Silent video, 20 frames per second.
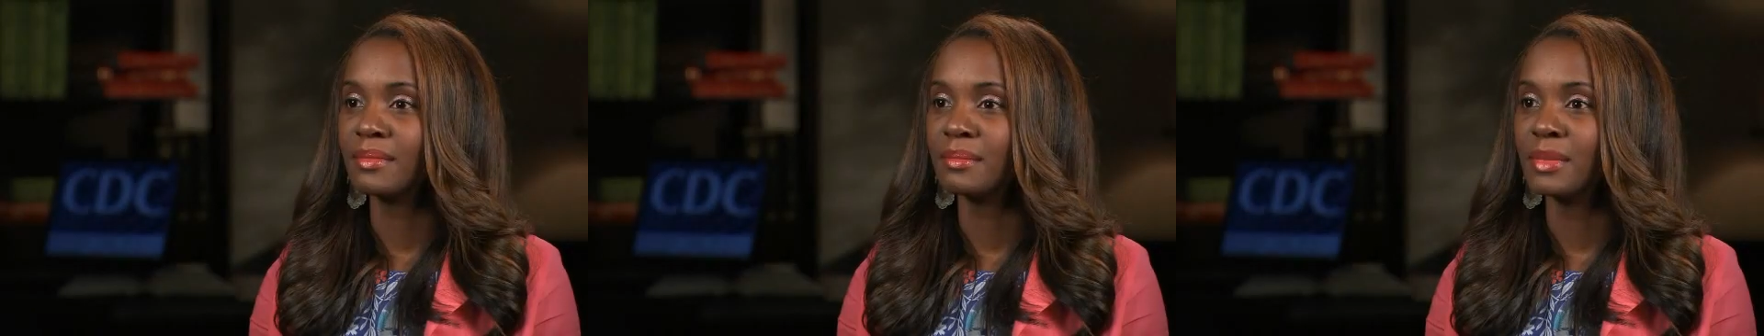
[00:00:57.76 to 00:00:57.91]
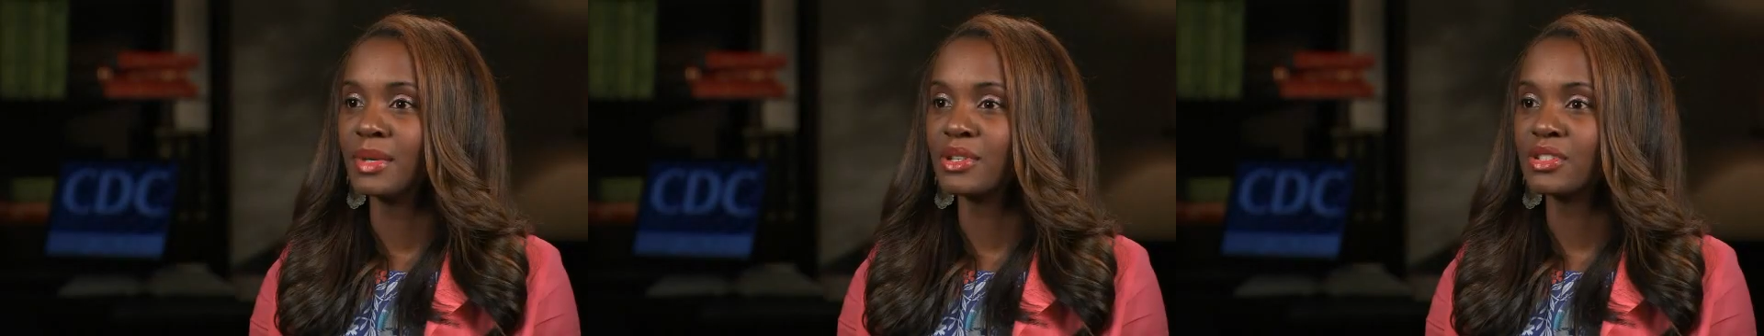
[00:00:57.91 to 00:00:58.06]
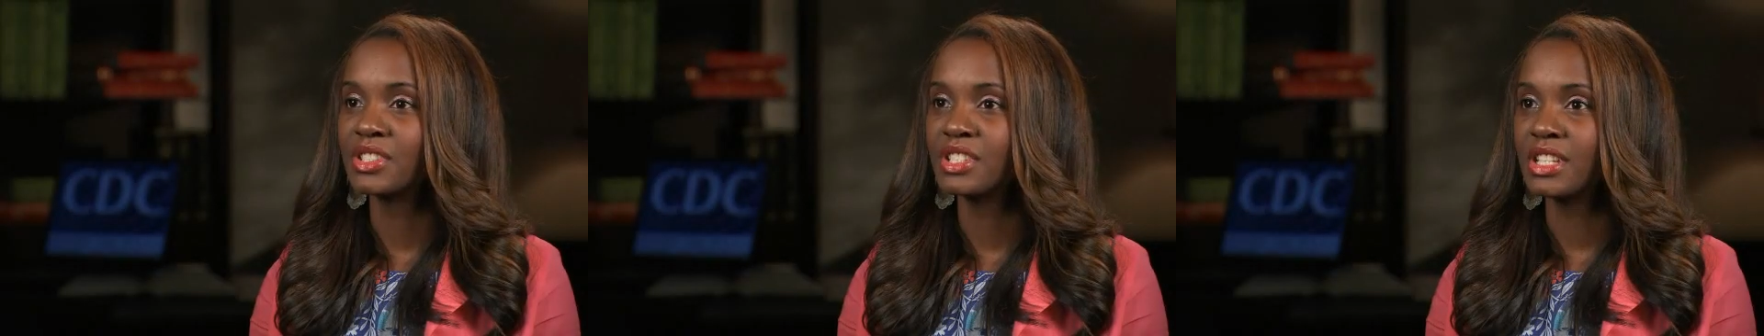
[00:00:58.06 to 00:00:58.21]

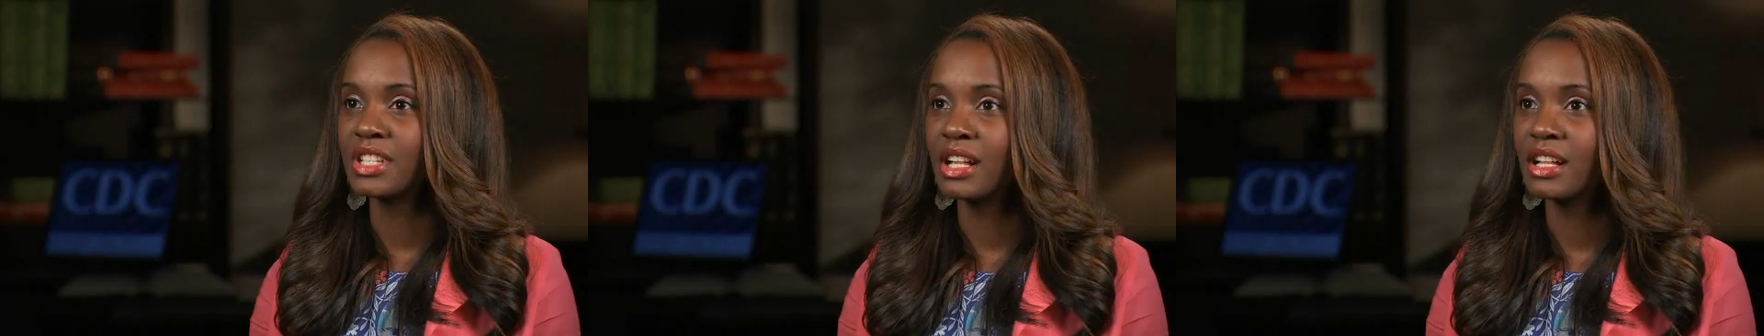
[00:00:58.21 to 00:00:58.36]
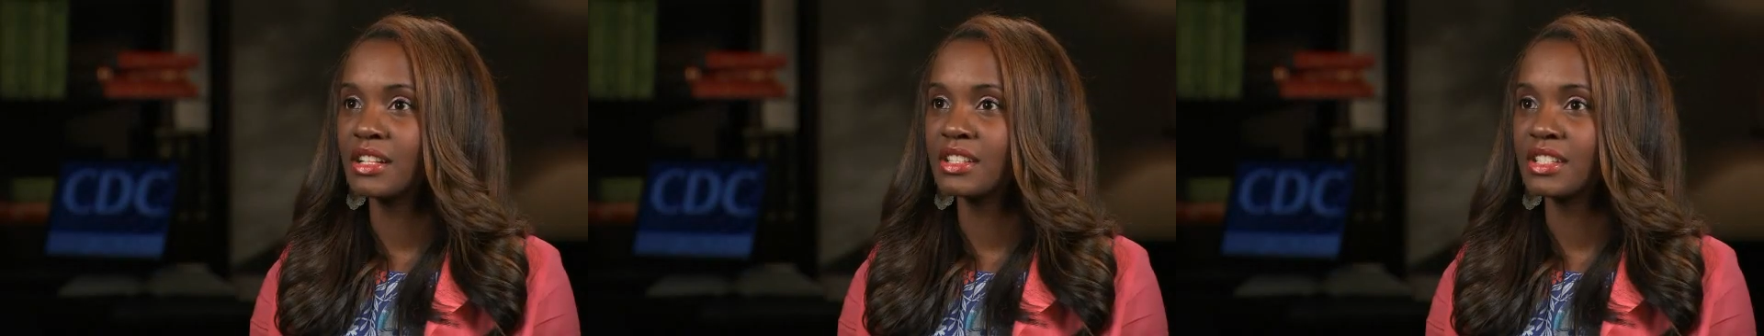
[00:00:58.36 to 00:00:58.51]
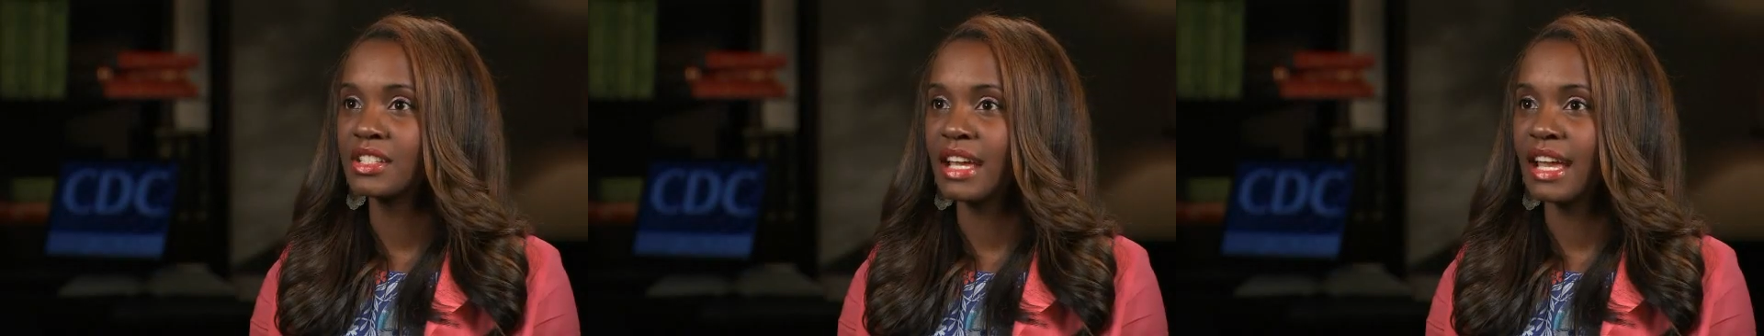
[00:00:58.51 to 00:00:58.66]
most
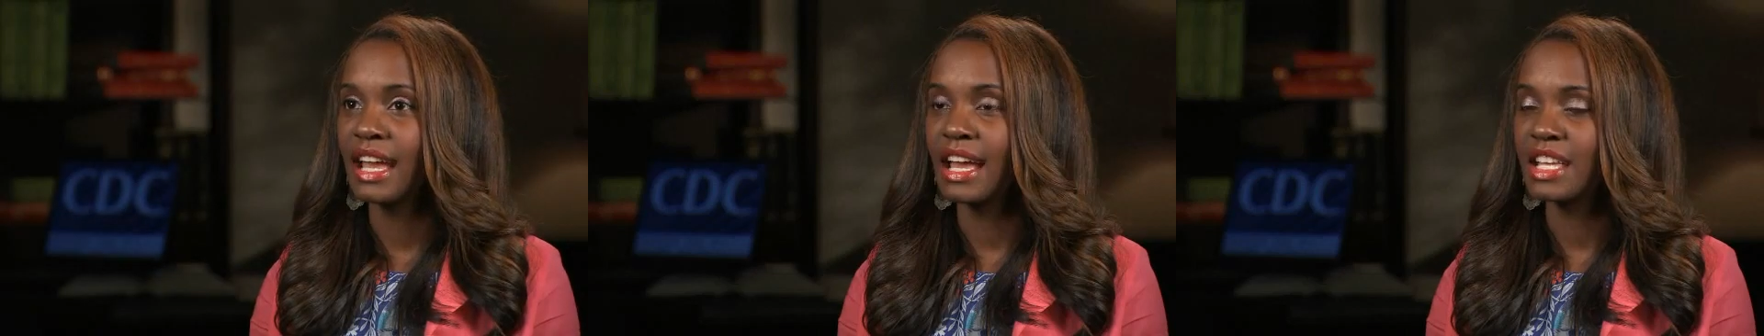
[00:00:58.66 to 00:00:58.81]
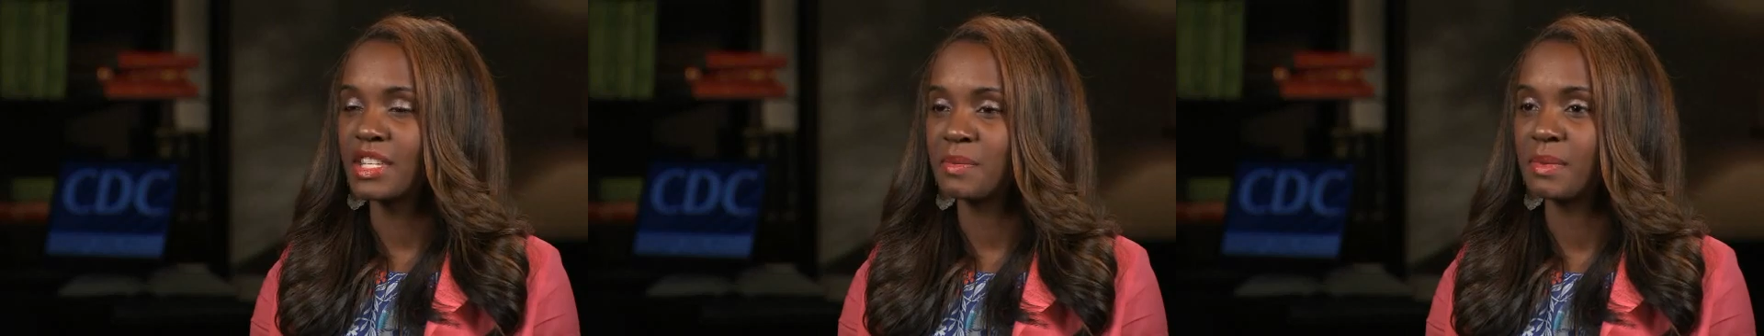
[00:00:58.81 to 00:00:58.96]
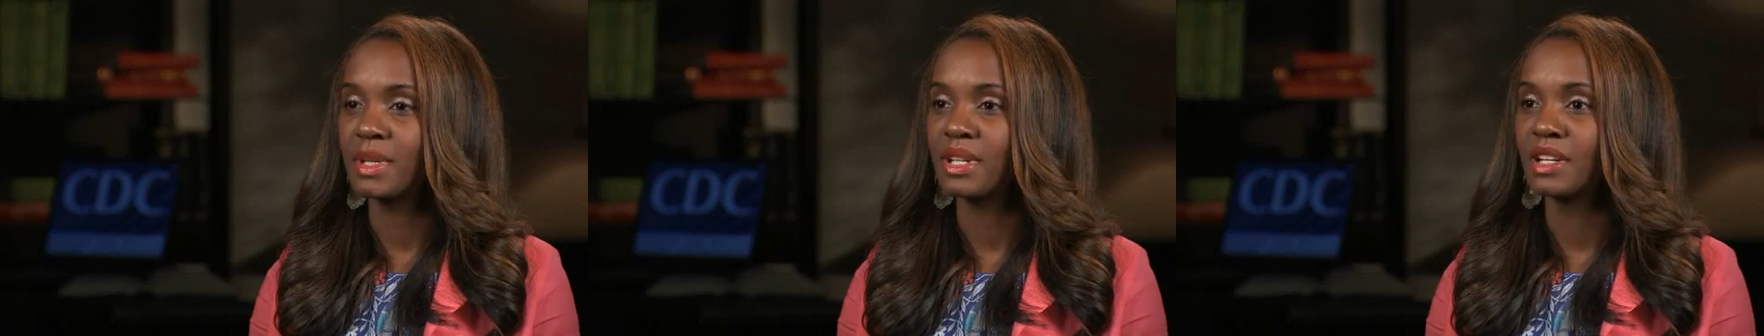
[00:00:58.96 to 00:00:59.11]
challenging
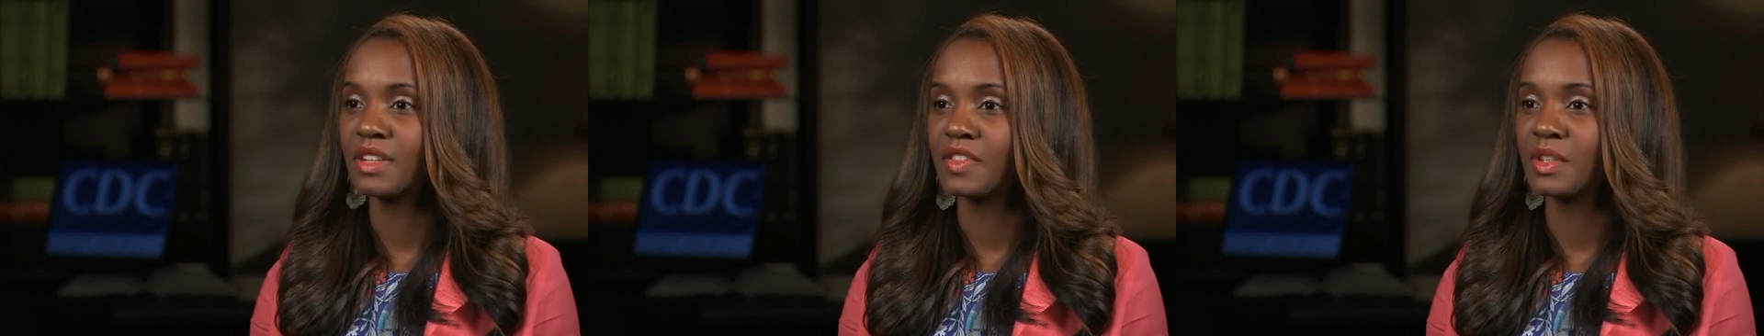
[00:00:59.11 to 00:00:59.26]
aspect of